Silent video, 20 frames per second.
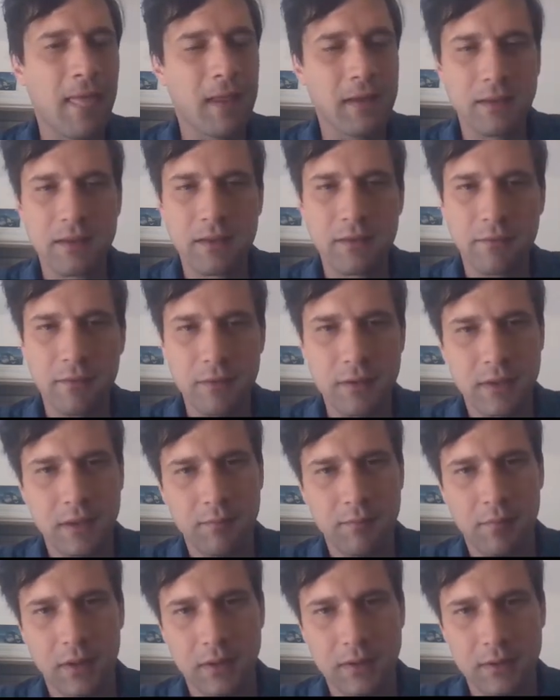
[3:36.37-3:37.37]
I suffered
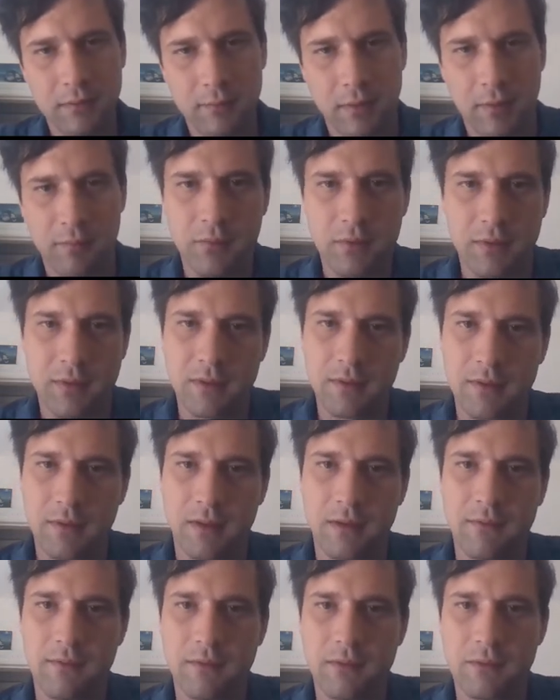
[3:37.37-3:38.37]
setbacks in my personal
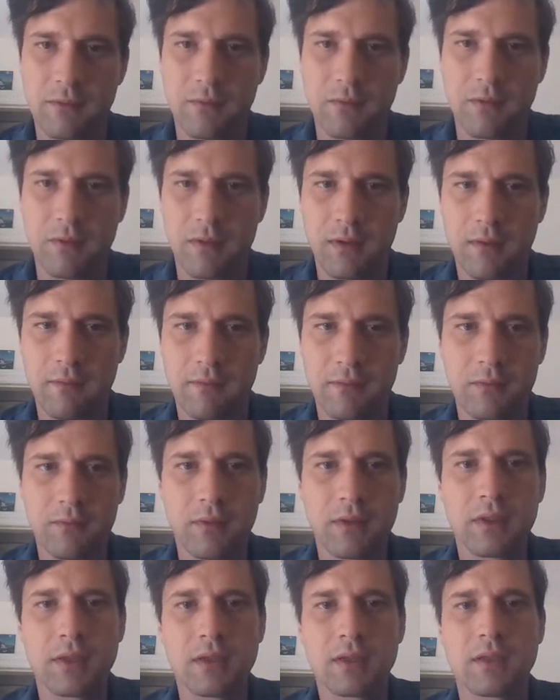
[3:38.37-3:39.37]
life as well. After
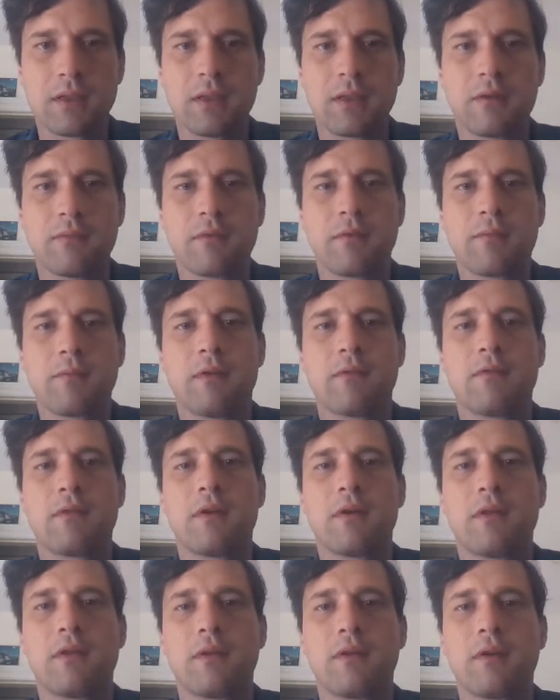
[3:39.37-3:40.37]
reconciling with my
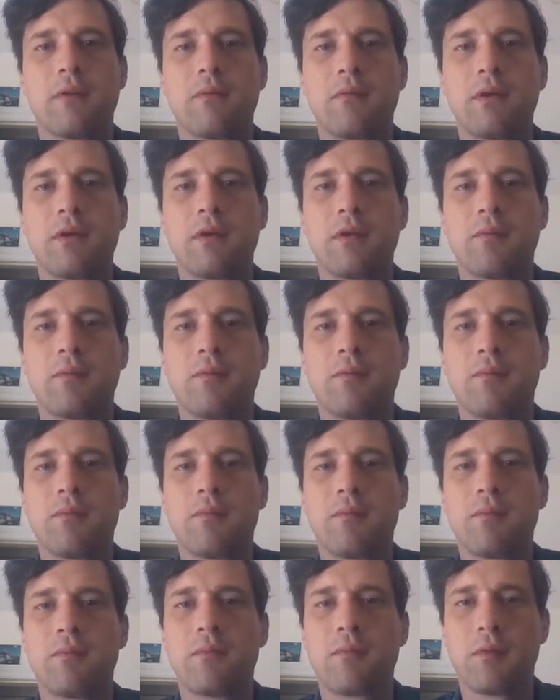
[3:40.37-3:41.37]
father, I wanted to
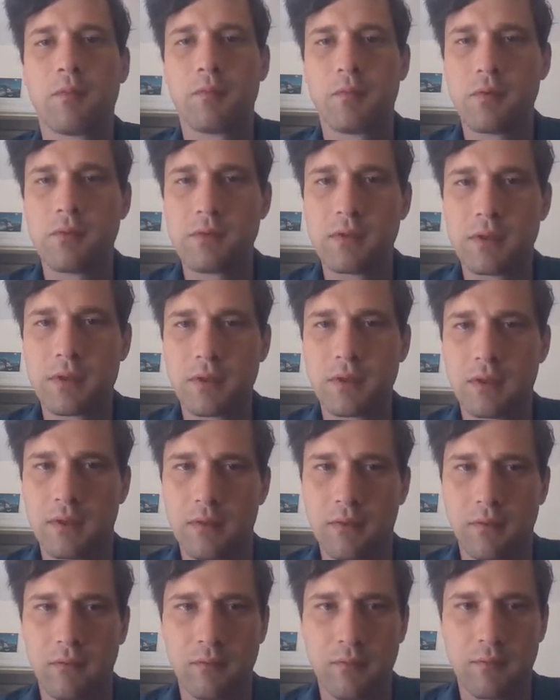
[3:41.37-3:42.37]
propose to the
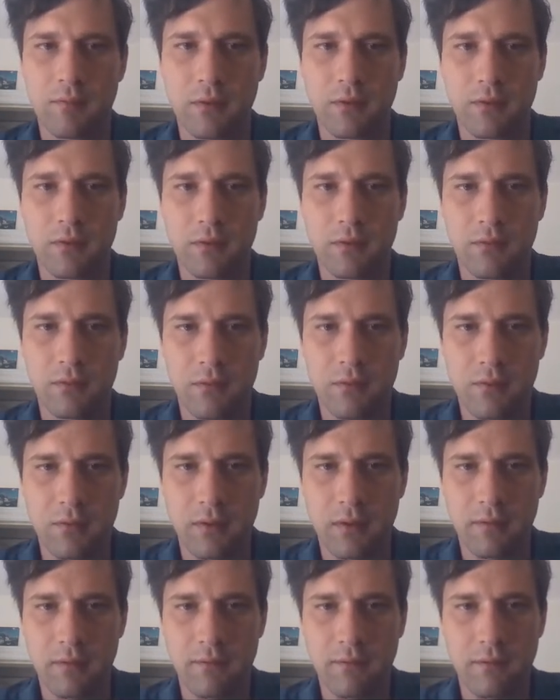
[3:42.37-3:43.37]
young woman who
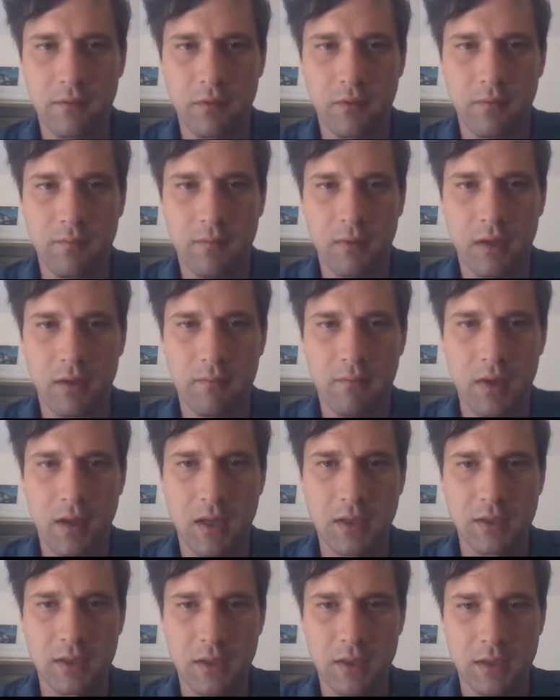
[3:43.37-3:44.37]
had filled my
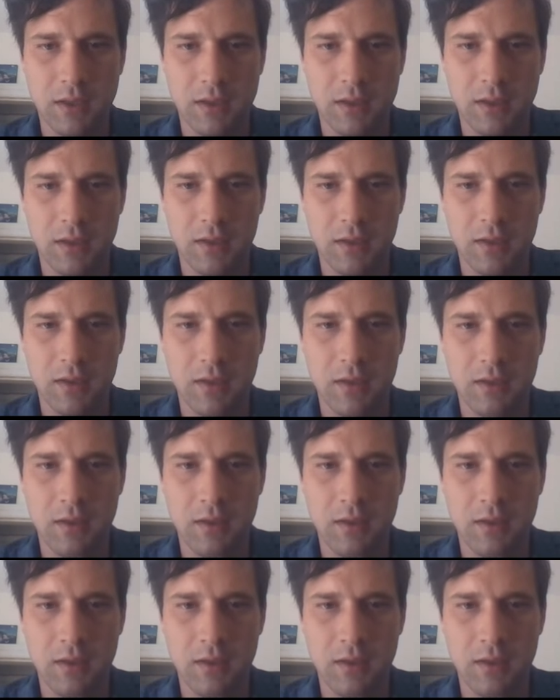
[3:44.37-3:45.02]
imagination